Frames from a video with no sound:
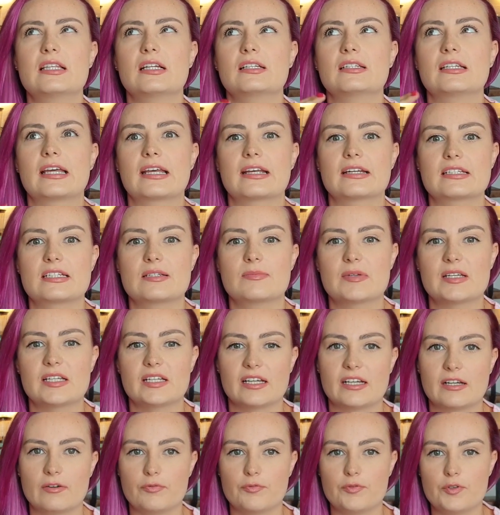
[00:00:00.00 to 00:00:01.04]
the link to me
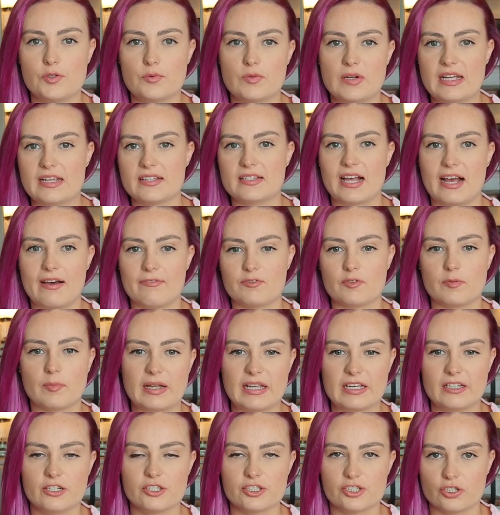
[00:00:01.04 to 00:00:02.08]
like a few days after my
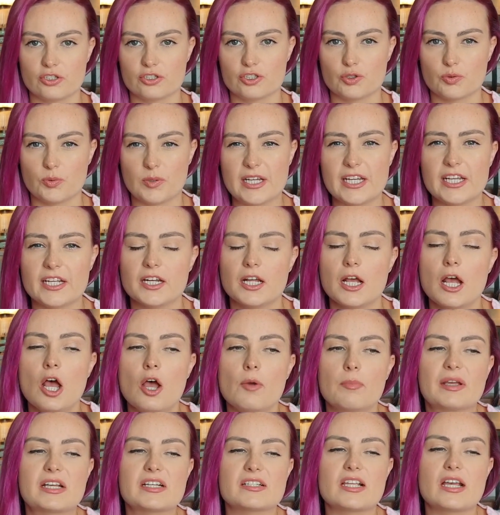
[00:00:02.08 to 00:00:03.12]
initial tweet
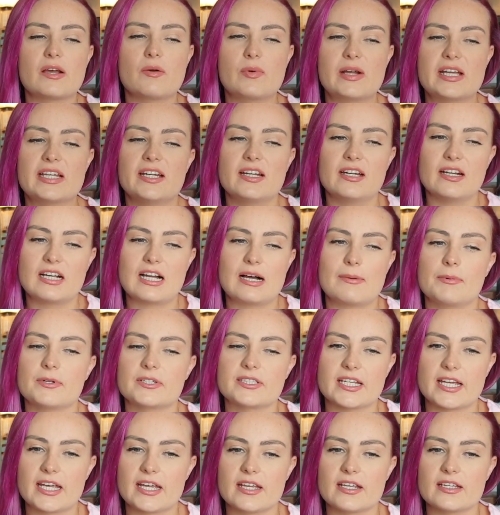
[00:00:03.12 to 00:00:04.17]
because I waited a couple
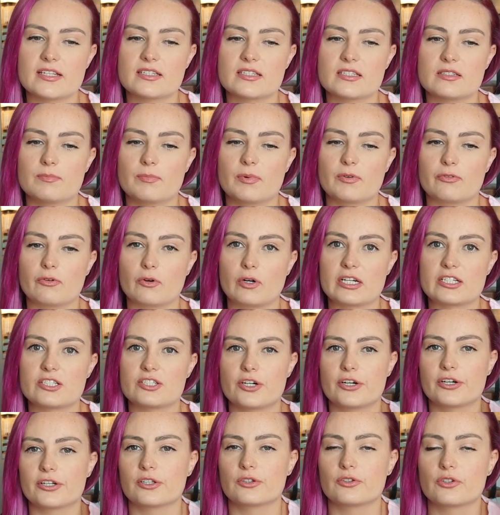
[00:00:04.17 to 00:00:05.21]
days before I
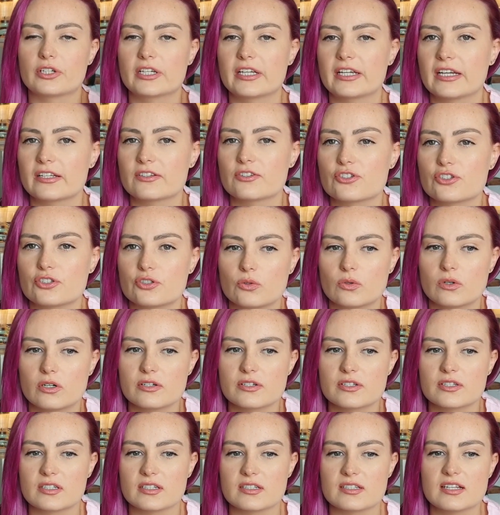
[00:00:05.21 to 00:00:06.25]
started looking at the
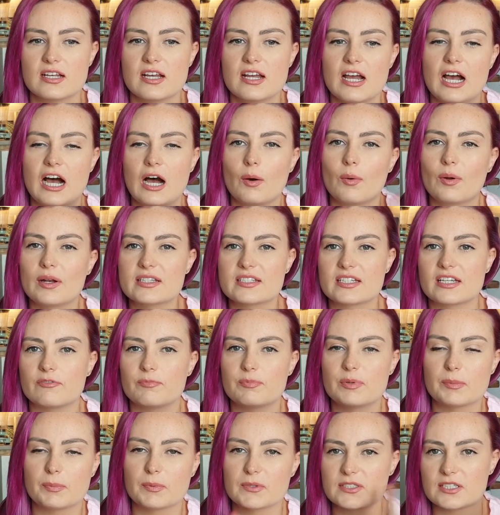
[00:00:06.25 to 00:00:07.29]
stores because I wanted to give
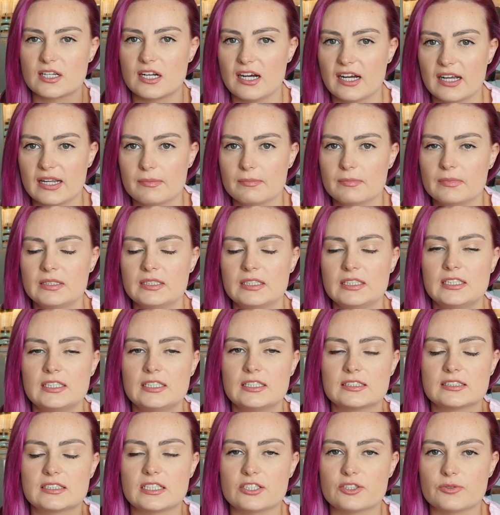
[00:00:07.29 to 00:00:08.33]
people time
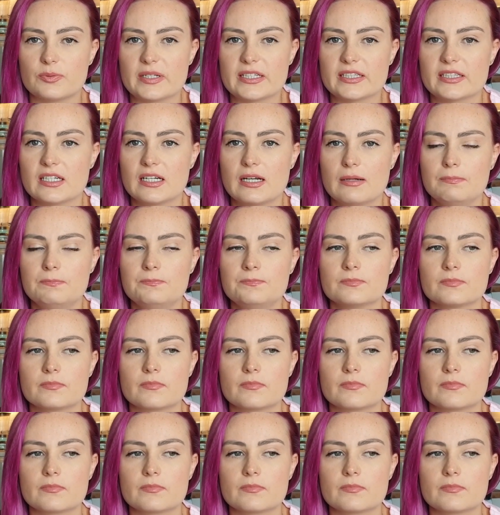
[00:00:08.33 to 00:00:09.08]
to tweet them